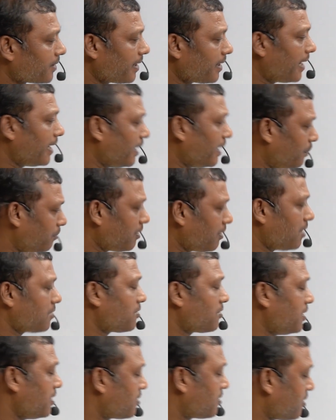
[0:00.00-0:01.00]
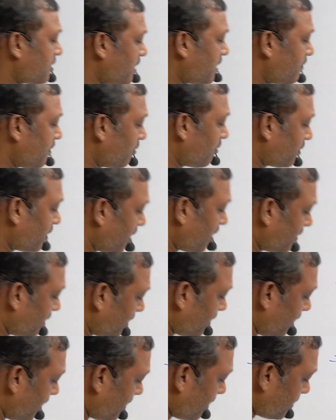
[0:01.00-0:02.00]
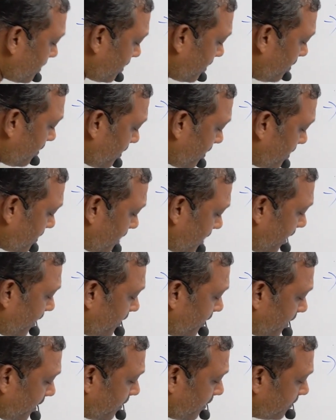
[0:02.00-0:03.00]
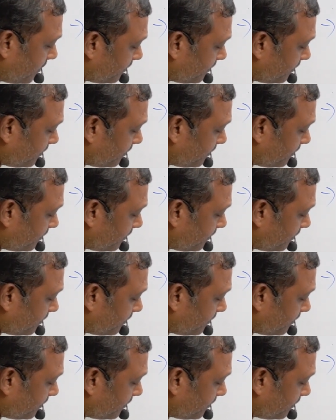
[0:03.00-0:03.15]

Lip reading: And if you also discuss about the other things, you can find that